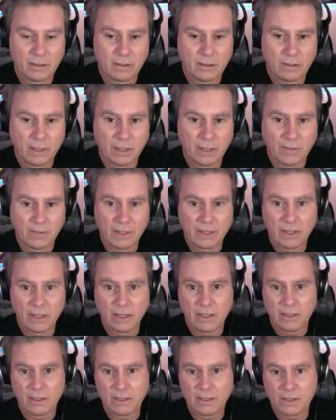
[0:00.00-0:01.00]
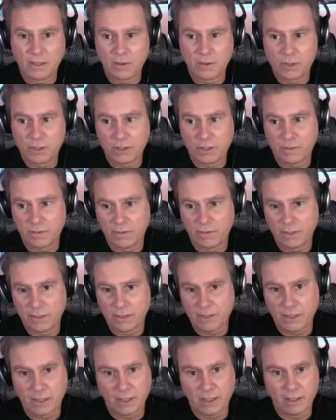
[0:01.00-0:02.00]
Giving the secrets of things
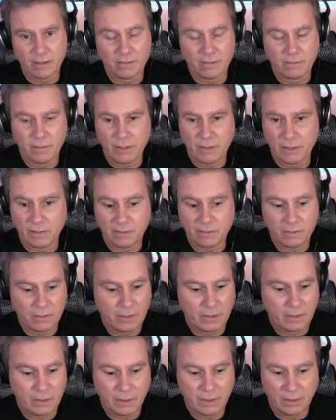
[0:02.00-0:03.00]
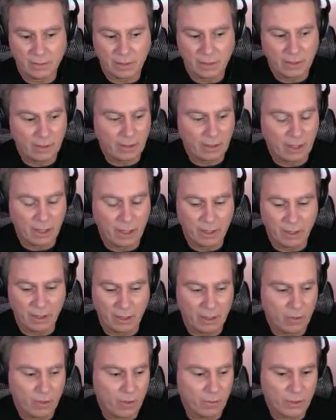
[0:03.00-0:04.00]
like our
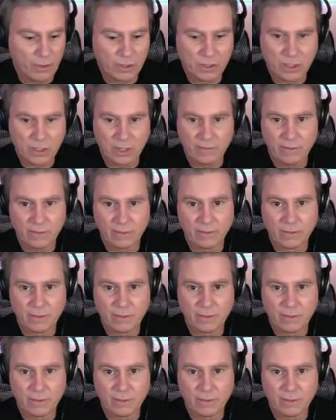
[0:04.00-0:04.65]
encryption stuff,